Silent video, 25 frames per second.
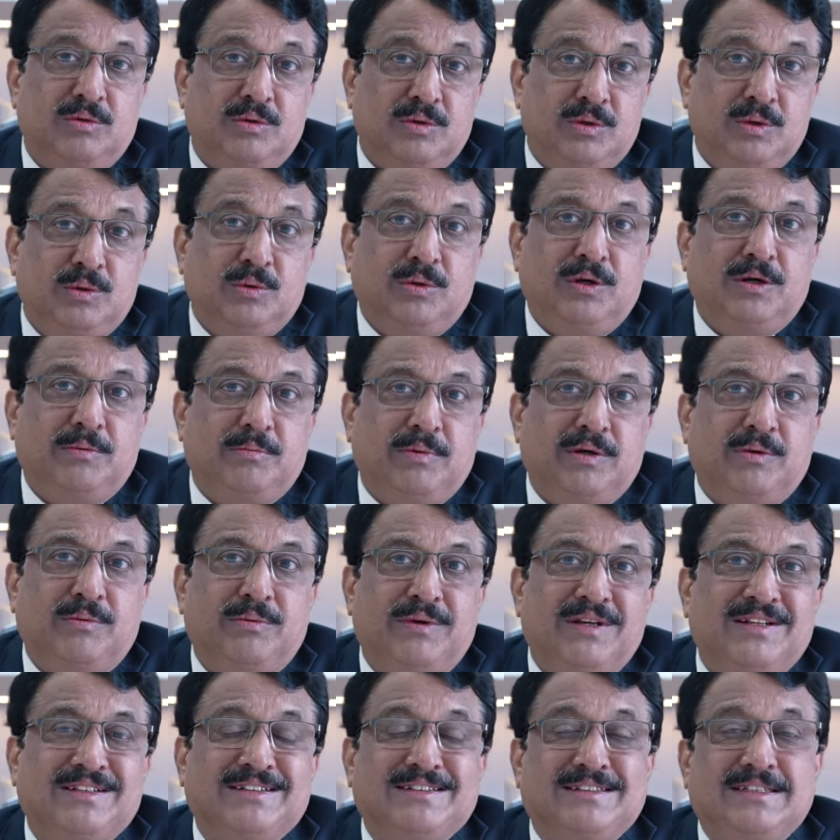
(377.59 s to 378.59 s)
Do it
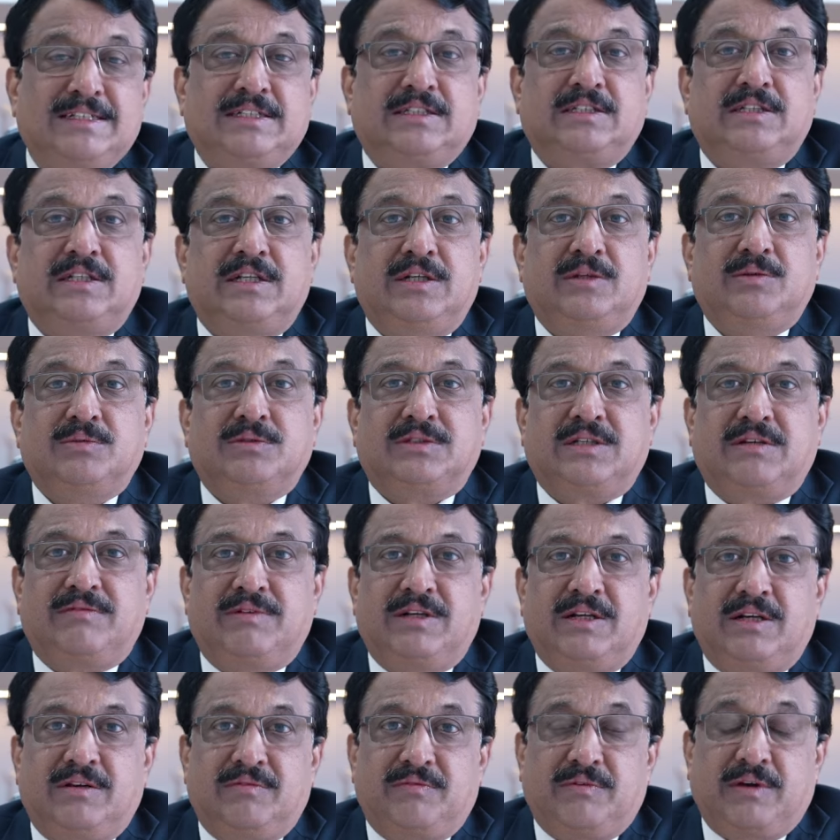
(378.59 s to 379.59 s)
between 60 to
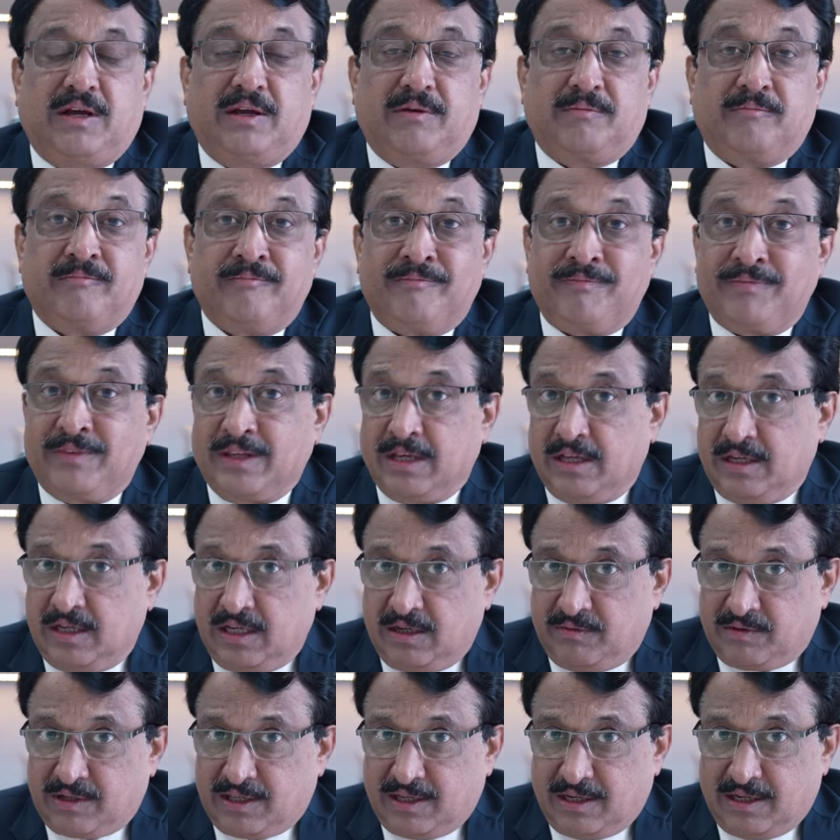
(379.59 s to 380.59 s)
75.
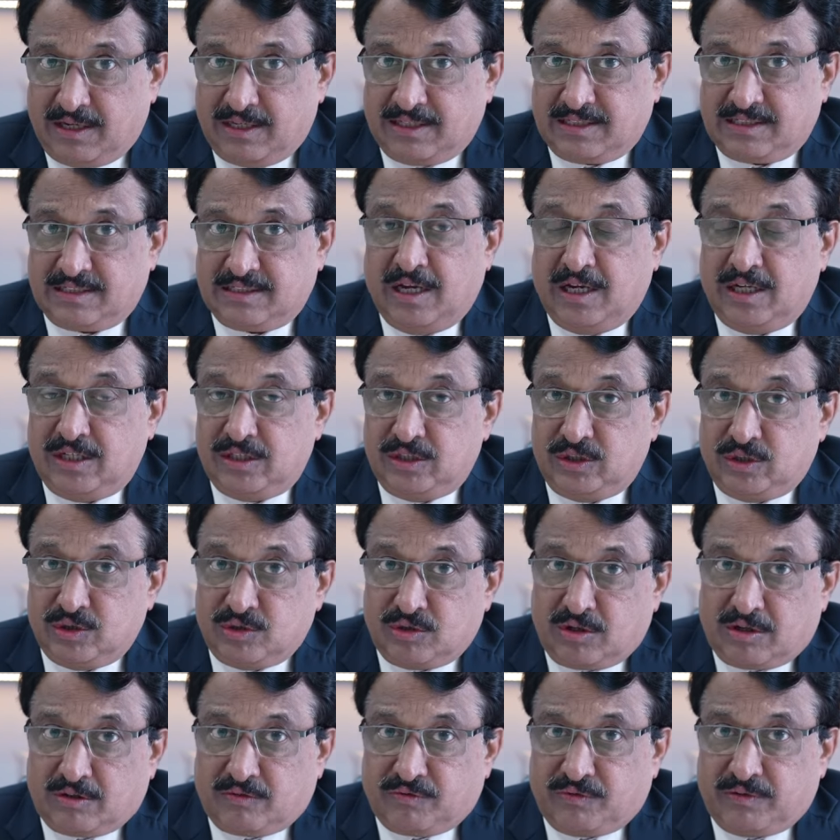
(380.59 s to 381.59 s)
Nevertheless, do
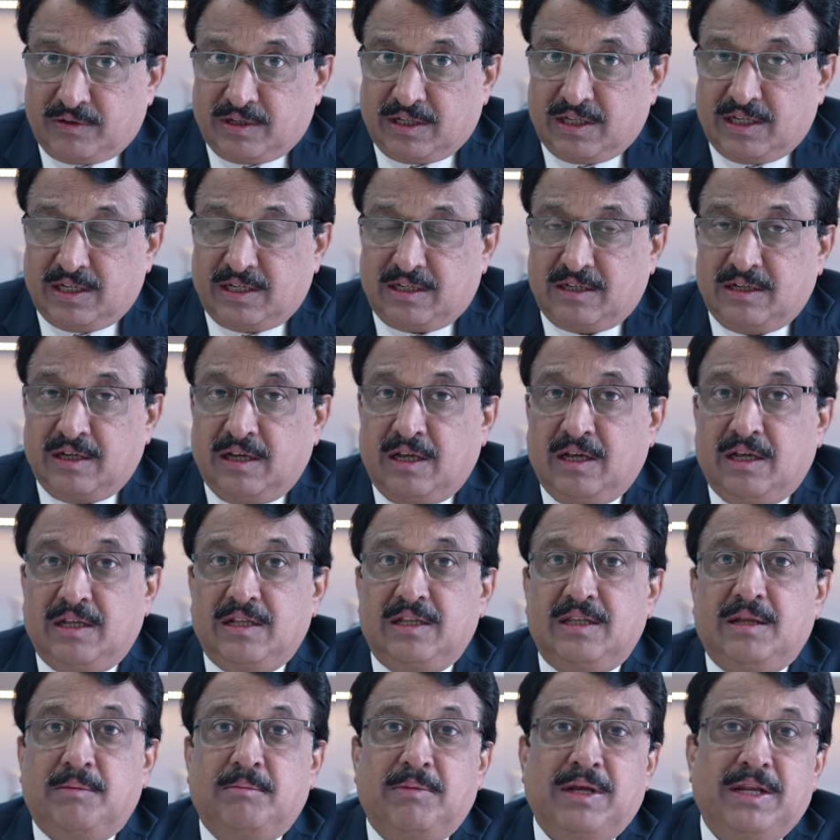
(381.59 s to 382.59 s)
not forget
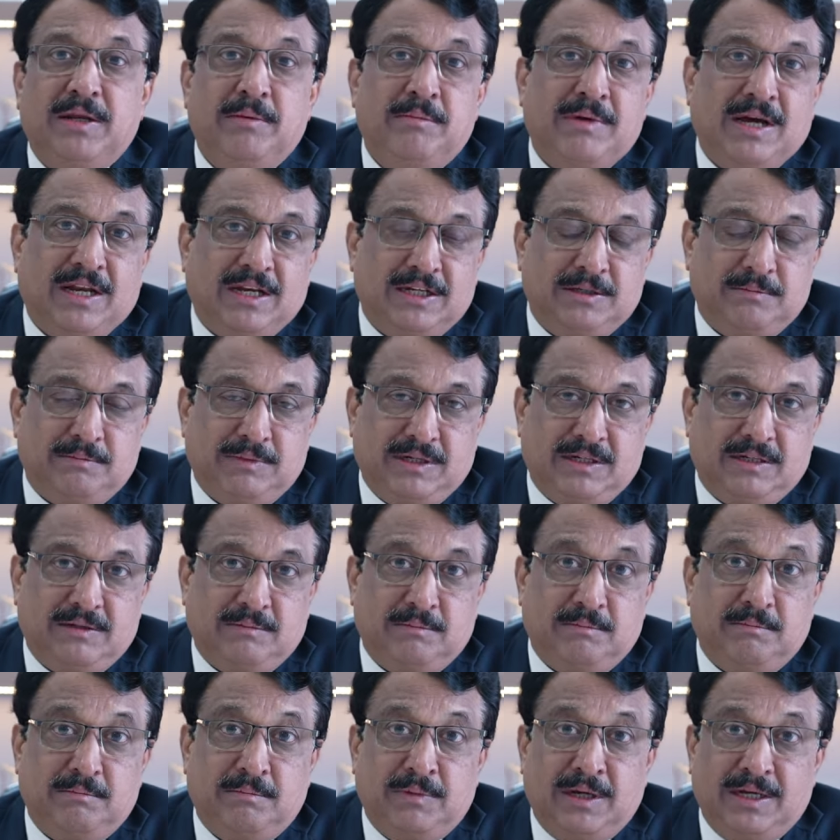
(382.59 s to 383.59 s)
the money management.
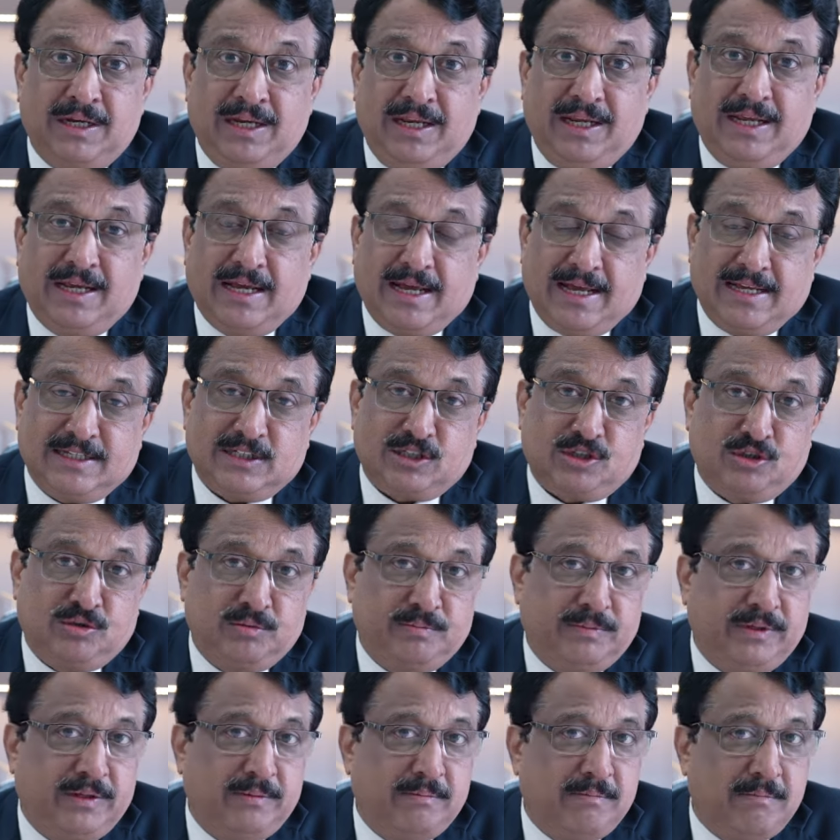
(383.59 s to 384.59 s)
Money has to
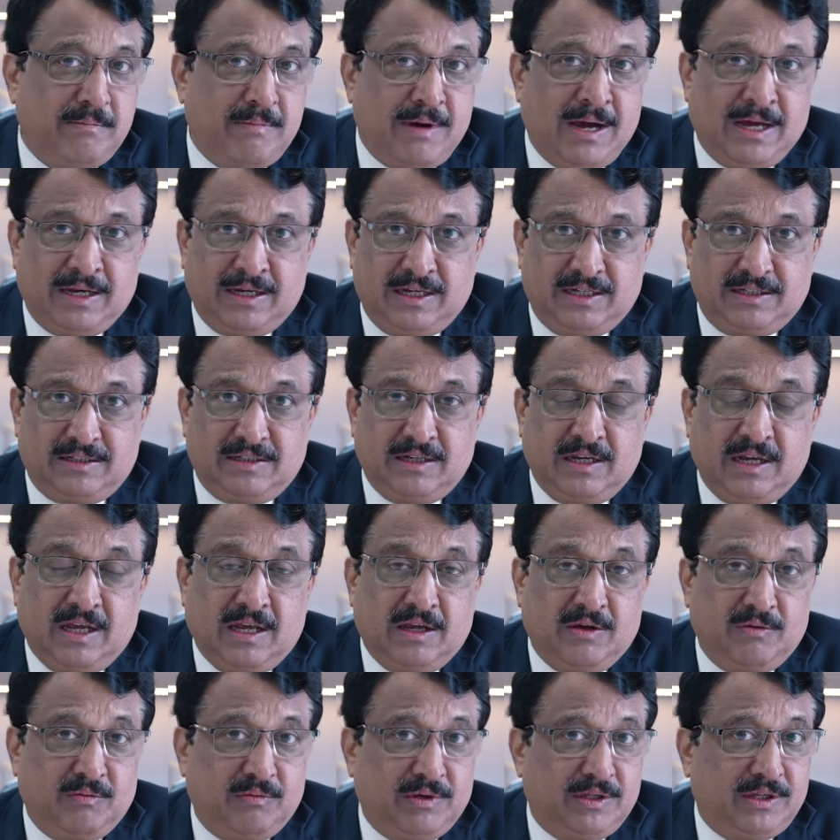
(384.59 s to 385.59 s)
be managed,
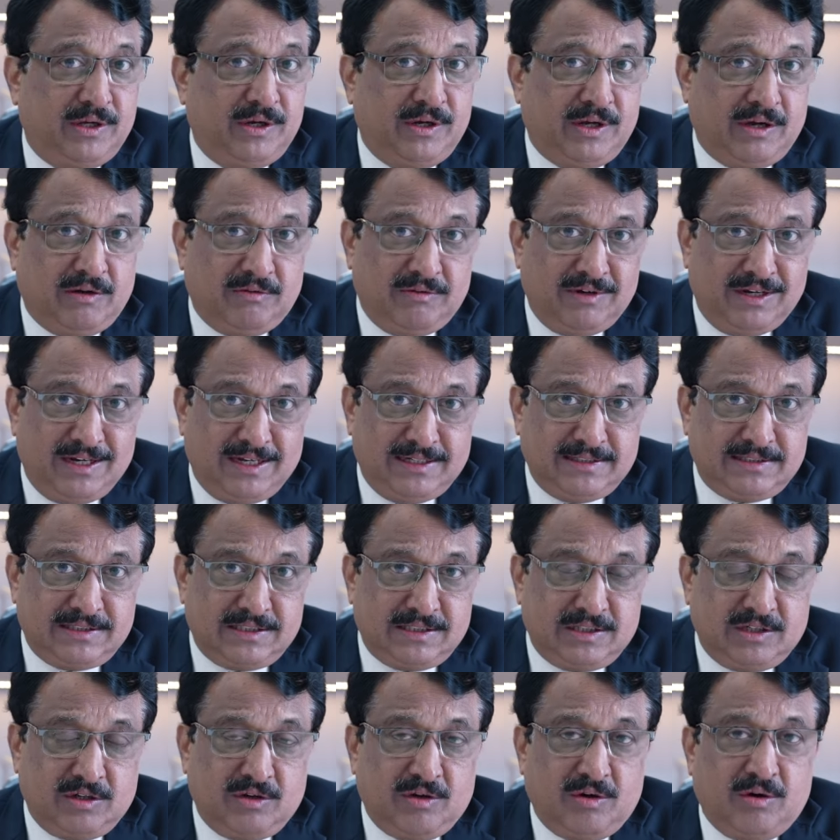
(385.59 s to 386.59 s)
whether you have
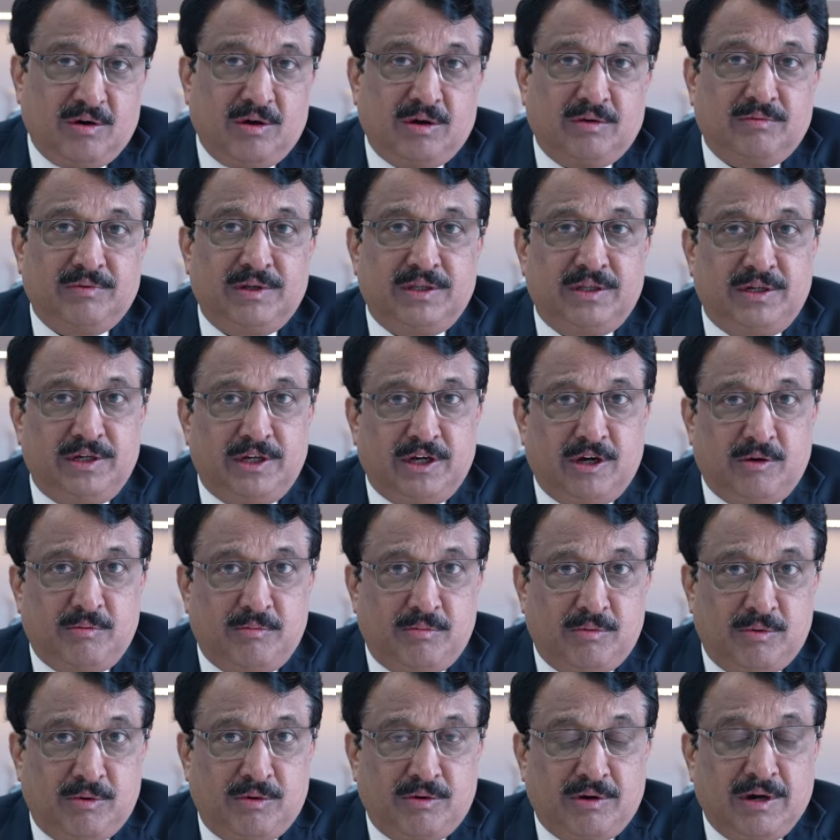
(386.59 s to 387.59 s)
less or whether you have
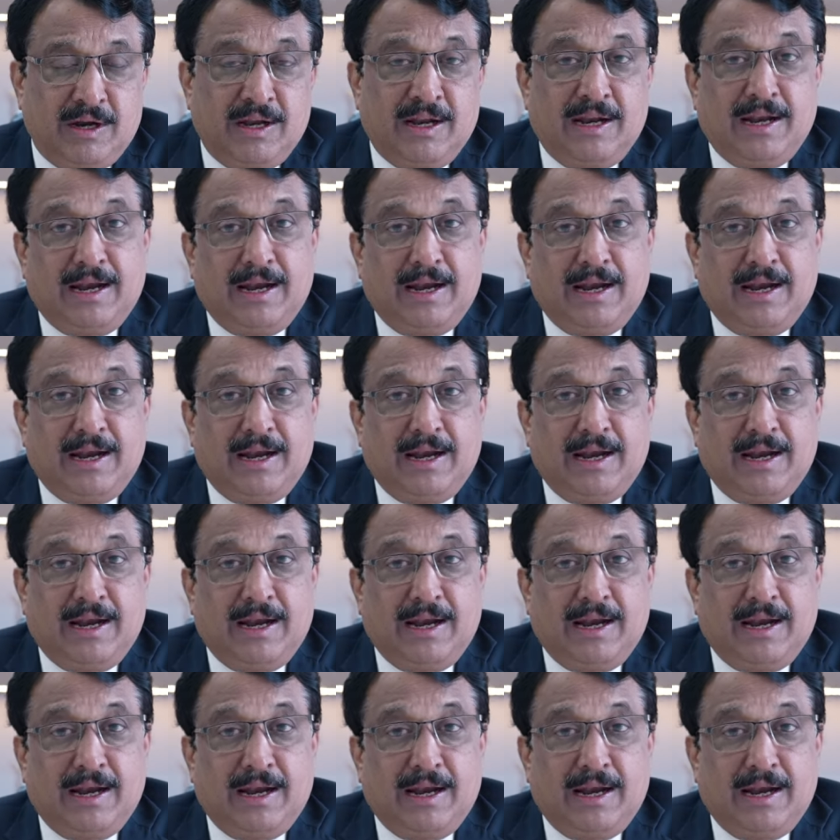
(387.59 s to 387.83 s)
more.